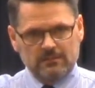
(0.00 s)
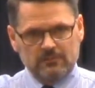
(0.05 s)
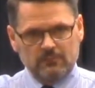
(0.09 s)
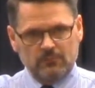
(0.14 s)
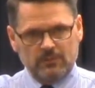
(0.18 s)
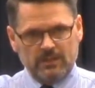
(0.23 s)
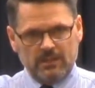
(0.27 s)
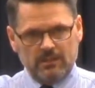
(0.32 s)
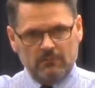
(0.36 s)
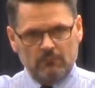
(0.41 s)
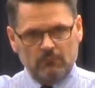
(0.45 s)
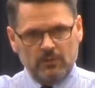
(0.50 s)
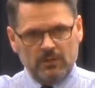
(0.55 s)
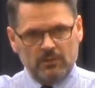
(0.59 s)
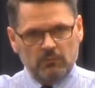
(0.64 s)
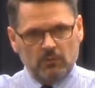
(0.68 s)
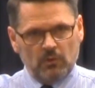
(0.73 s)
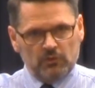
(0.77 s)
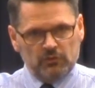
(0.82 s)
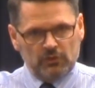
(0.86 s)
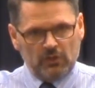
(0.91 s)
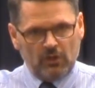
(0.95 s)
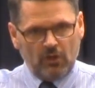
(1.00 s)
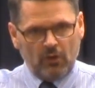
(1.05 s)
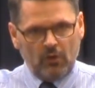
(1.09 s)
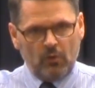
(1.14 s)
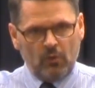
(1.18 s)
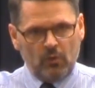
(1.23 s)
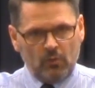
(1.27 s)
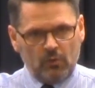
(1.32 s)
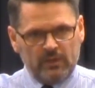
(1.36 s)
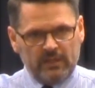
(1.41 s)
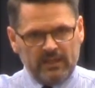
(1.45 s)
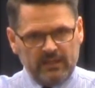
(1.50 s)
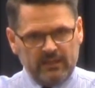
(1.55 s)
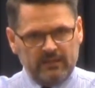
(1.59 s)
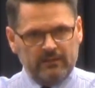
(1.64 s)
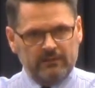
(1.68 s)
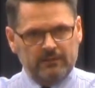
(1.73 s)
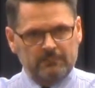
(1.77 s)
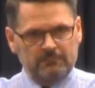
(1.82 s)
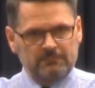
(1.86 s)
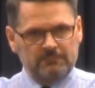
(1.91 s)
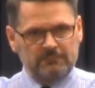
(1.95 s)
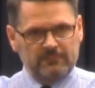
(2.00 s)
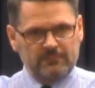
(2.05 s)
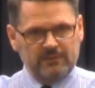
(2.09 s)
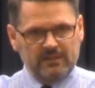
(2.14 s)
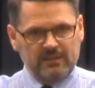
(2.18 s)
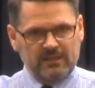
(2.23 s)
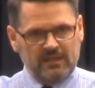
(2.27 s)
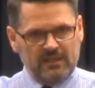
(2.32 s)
We will know him